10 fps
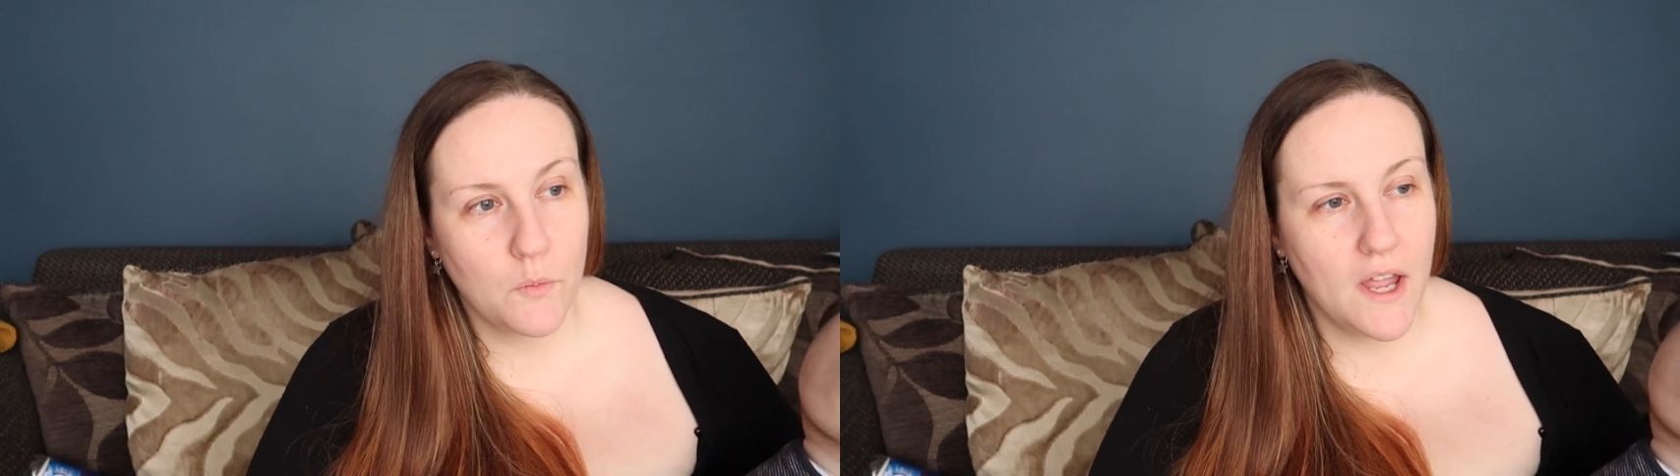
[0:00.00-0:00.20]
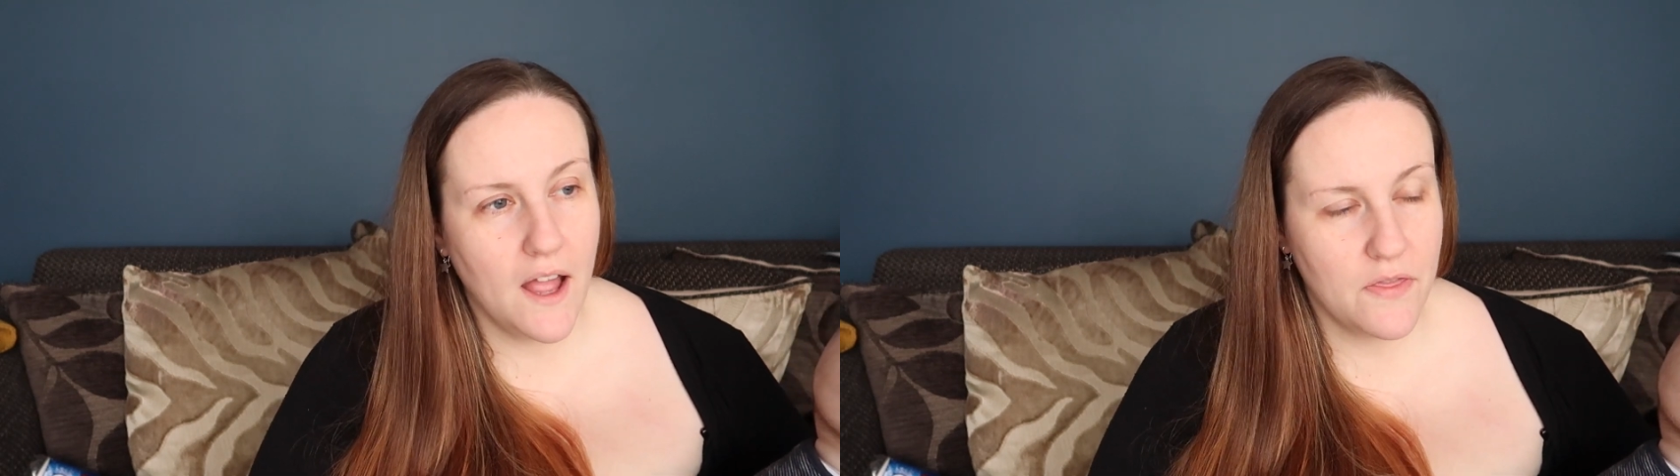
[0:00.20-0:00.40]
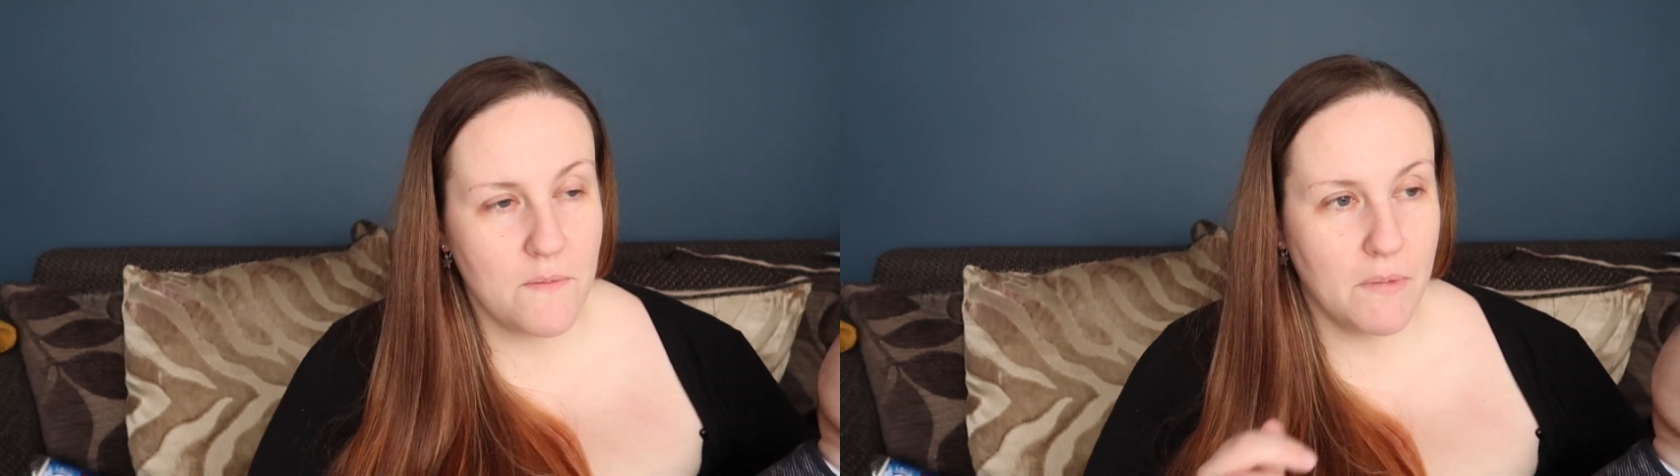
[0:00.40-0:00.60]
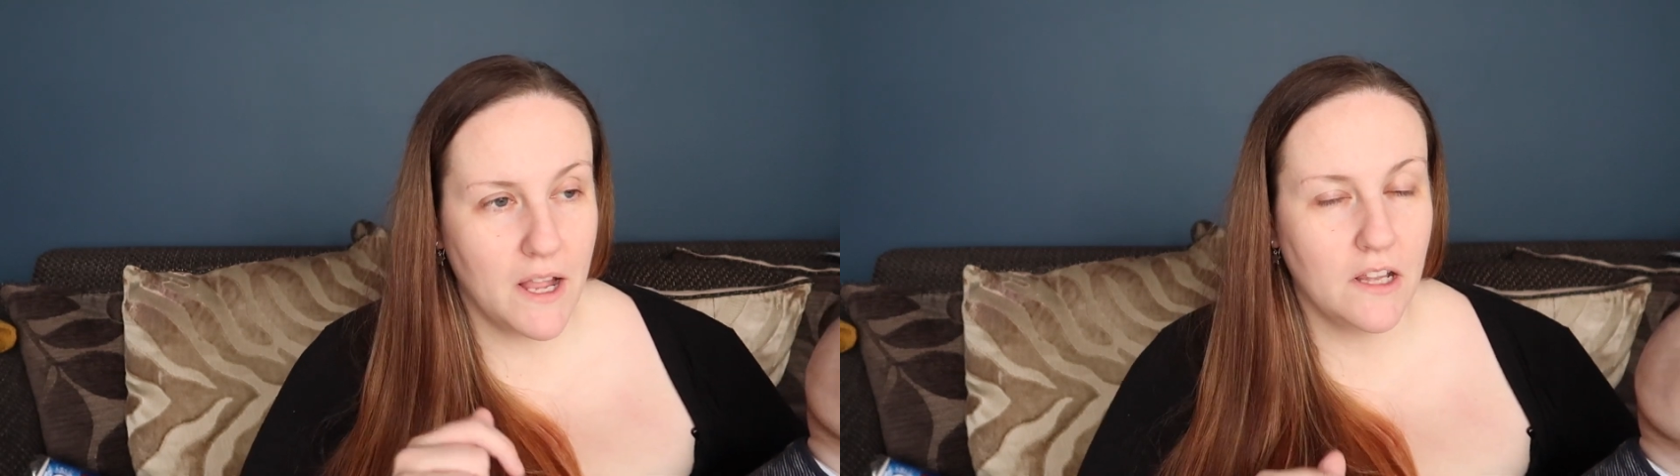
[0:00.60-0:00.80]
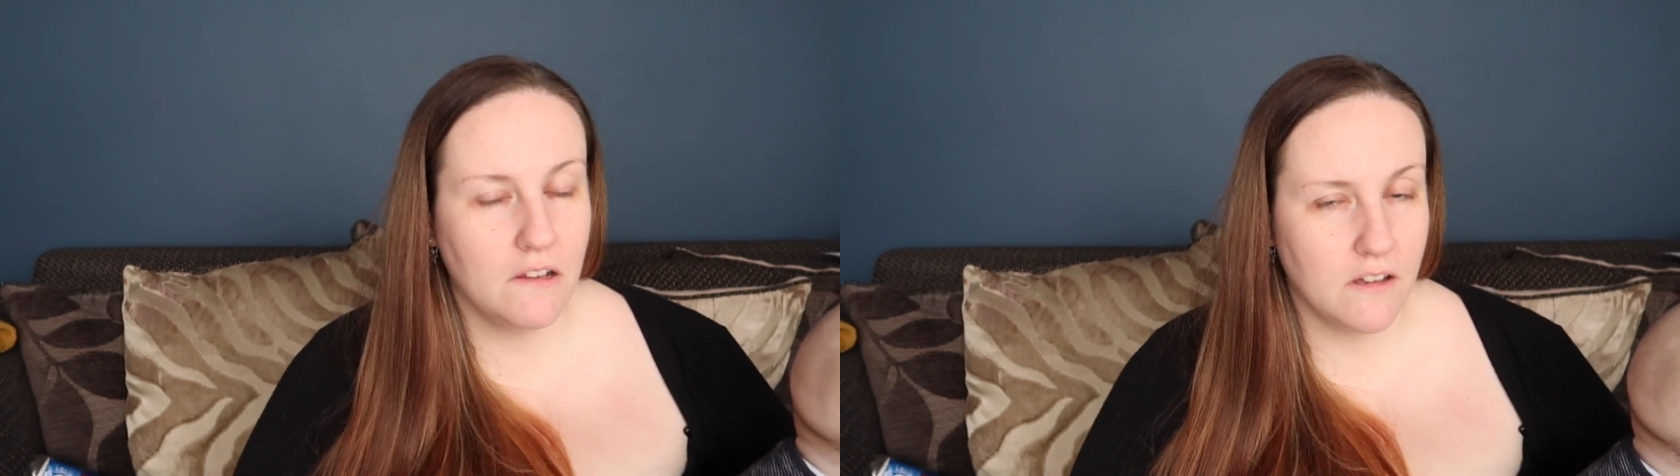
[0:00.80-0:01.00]
We had them
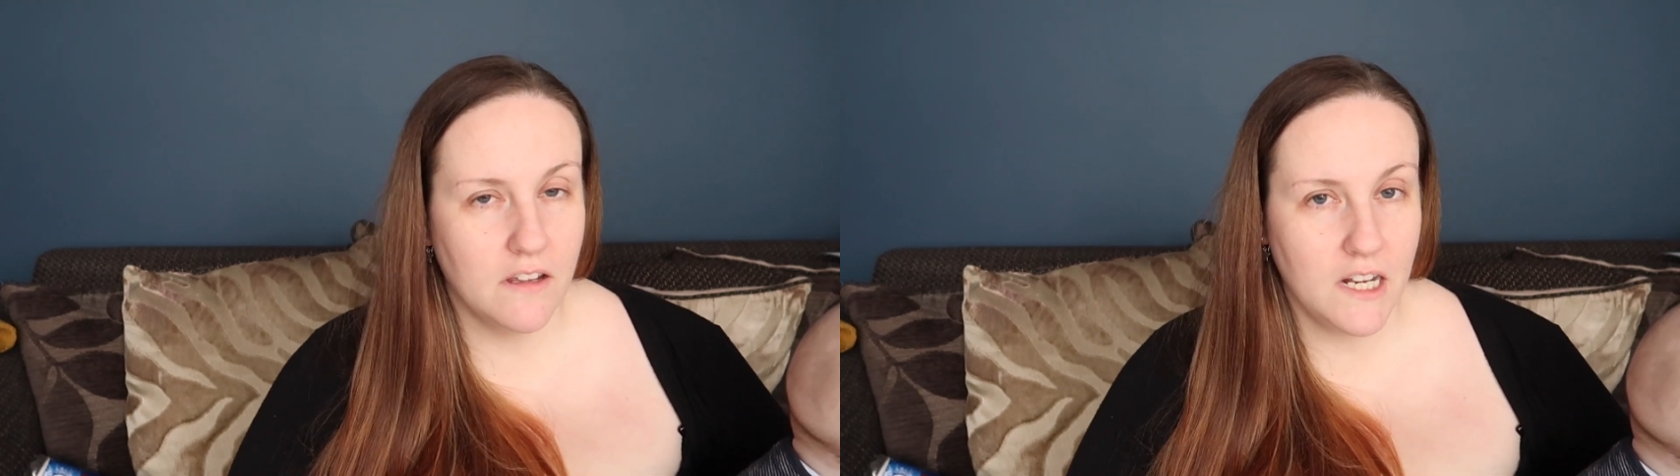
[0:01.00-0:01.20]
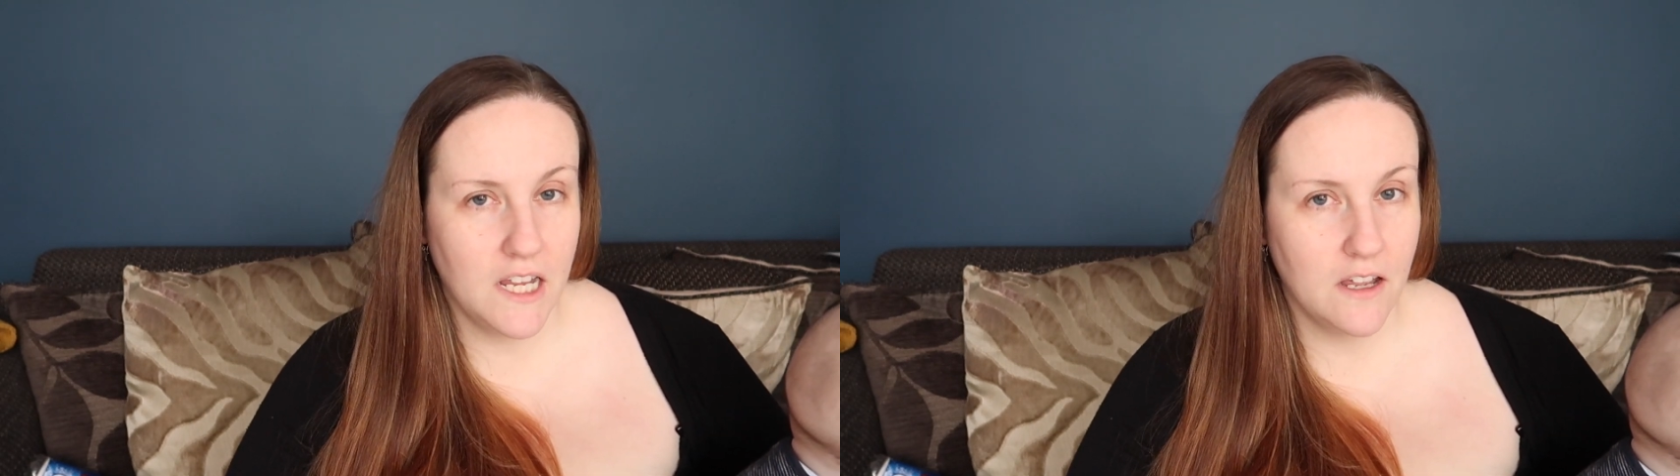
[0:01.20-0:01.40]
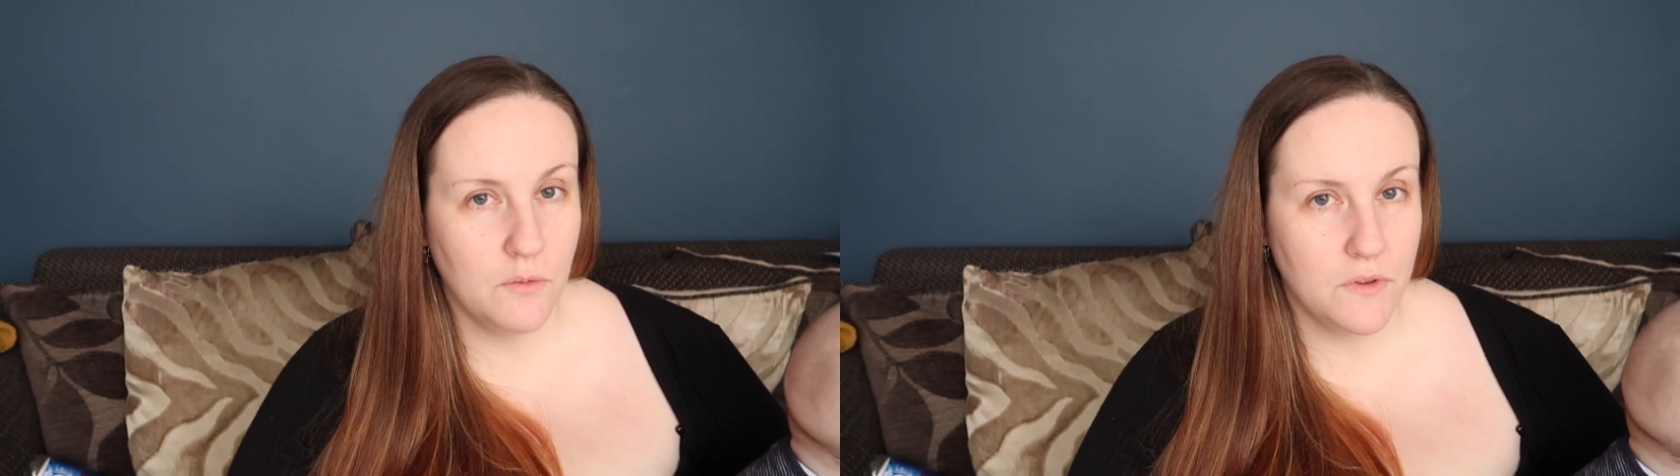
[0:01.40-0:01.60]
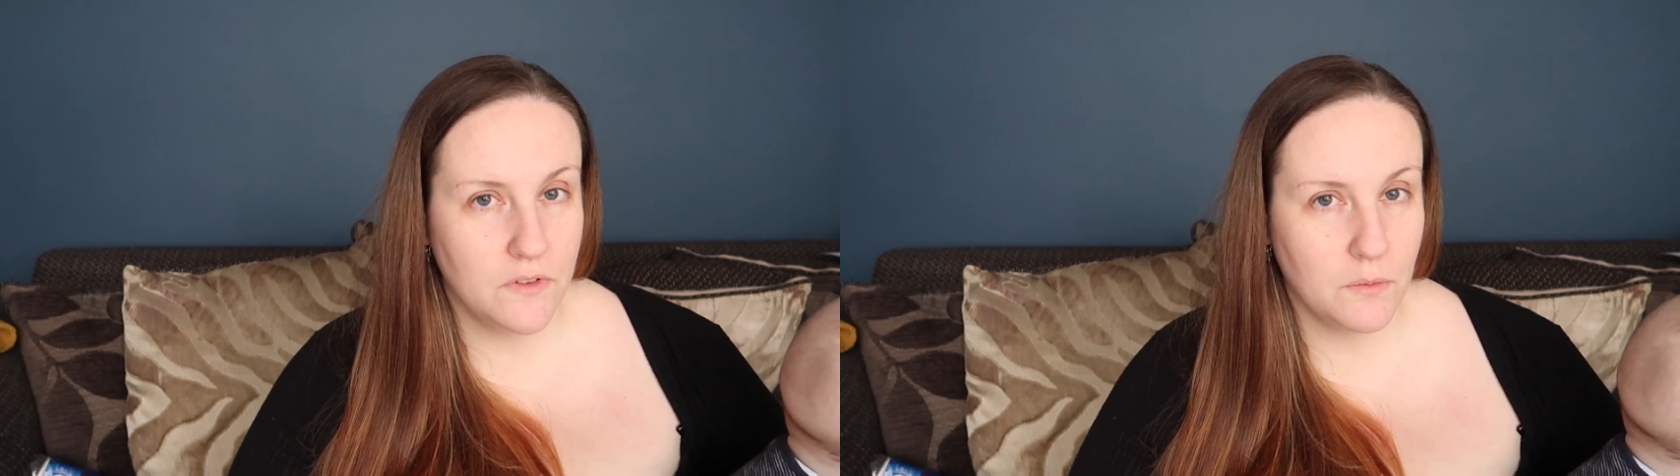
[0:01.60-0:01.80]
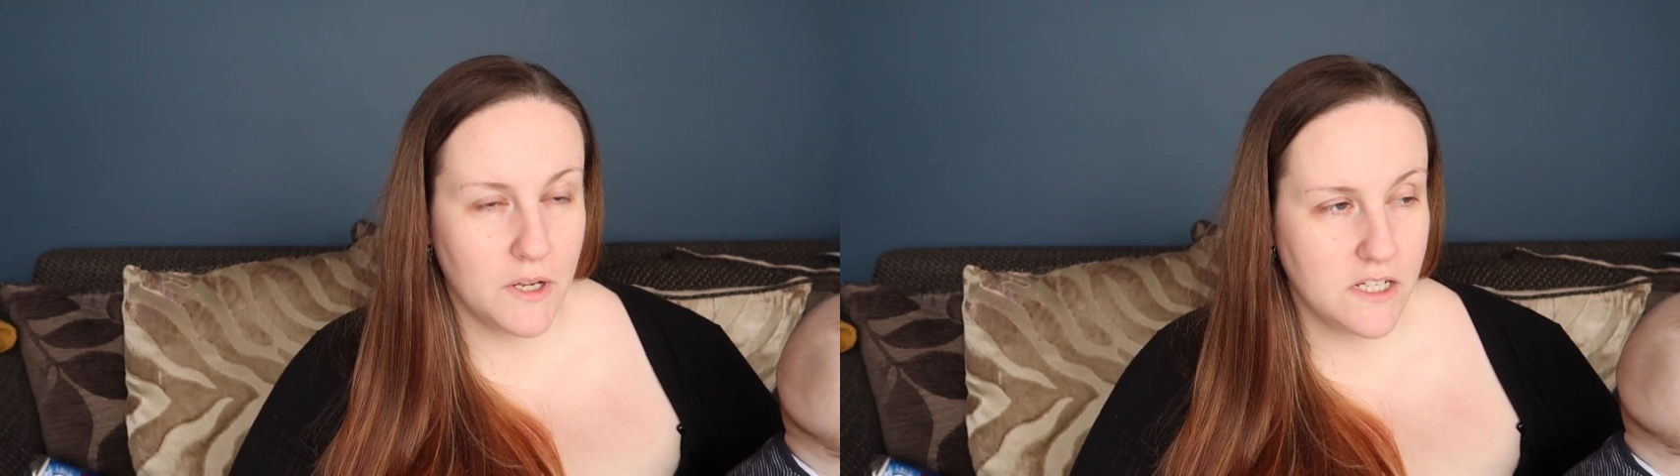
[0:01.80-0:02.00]
back a lot earlier
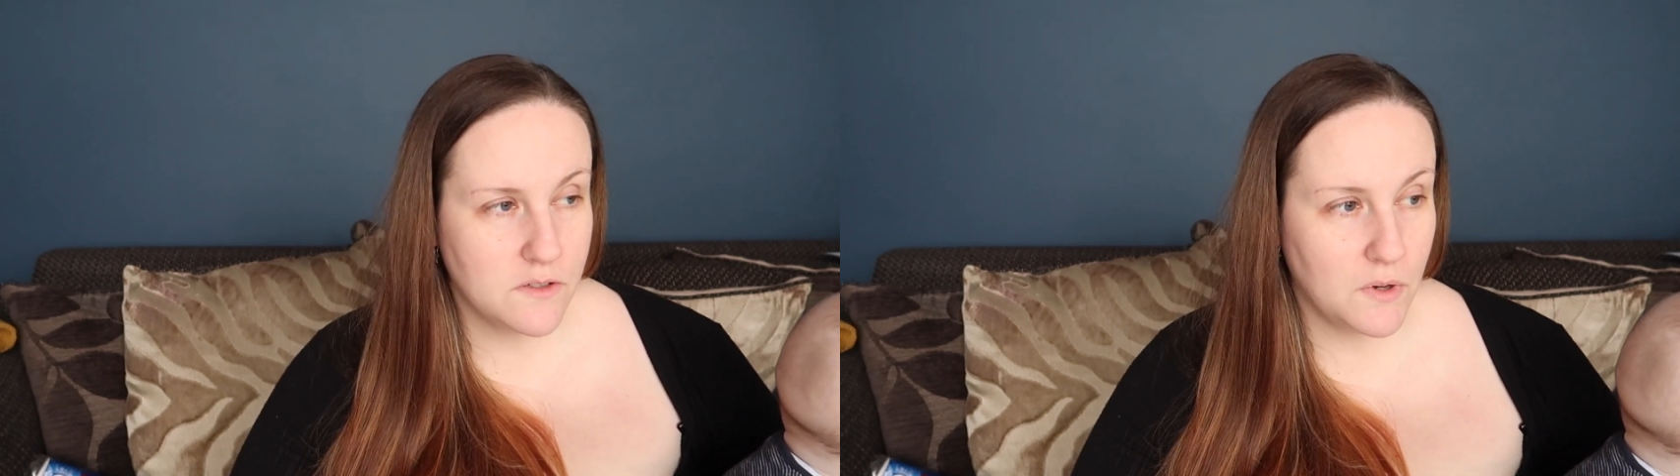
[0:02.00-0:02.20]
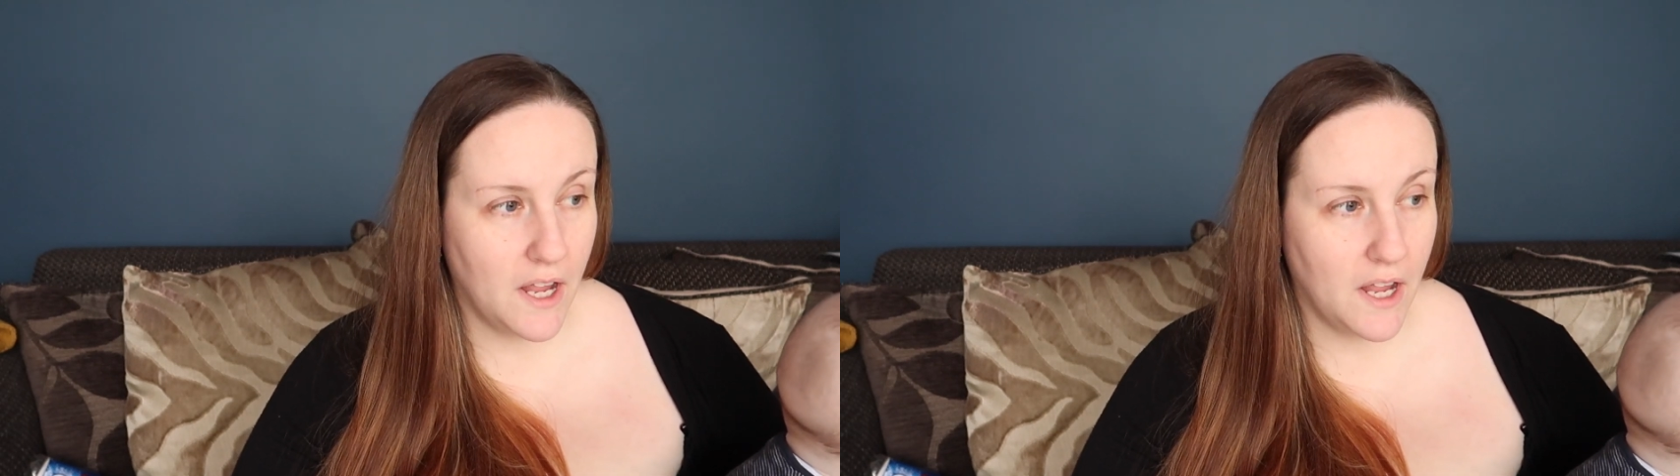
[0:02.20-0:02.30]
with Squidge,